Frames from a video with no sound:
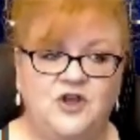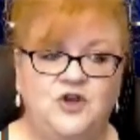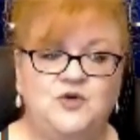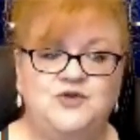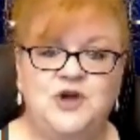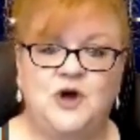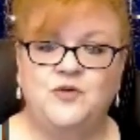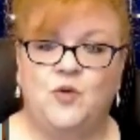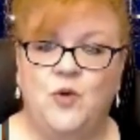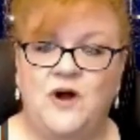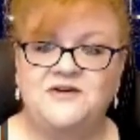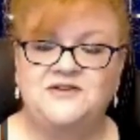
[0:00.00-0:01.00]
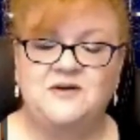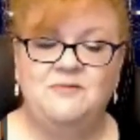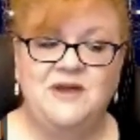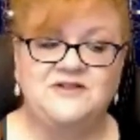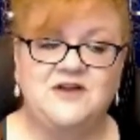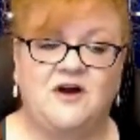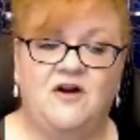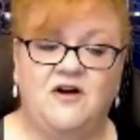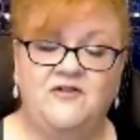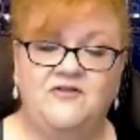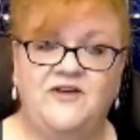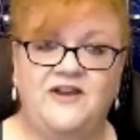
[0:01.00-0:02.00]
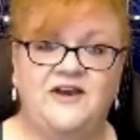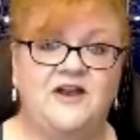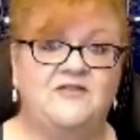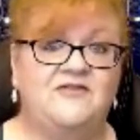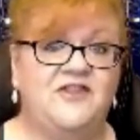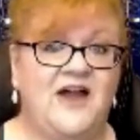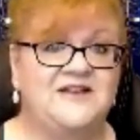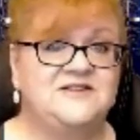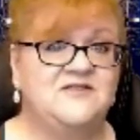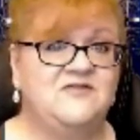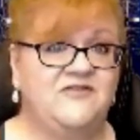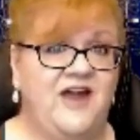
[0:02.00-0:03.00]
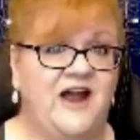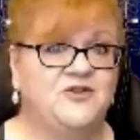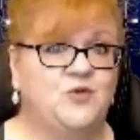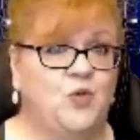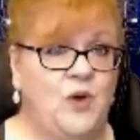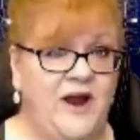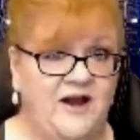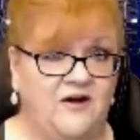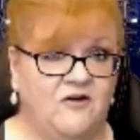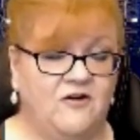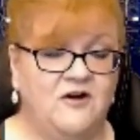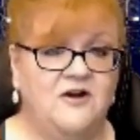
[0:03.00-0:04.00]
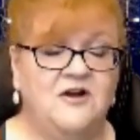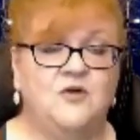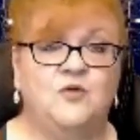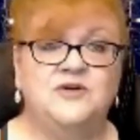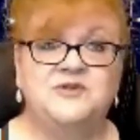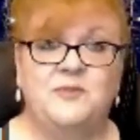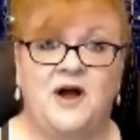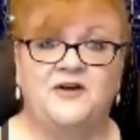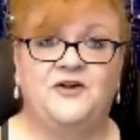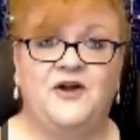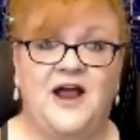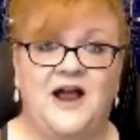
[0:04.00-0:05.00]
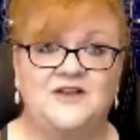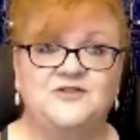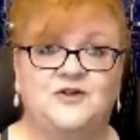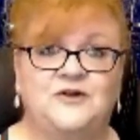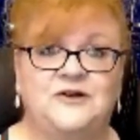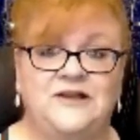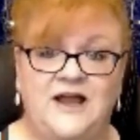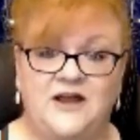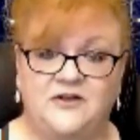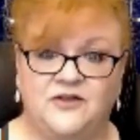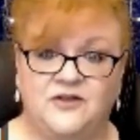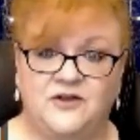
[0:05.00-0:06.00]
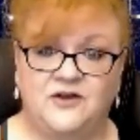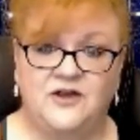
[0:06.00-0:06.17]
You don't want to miss a heart fit if that's in fact where responder has her length.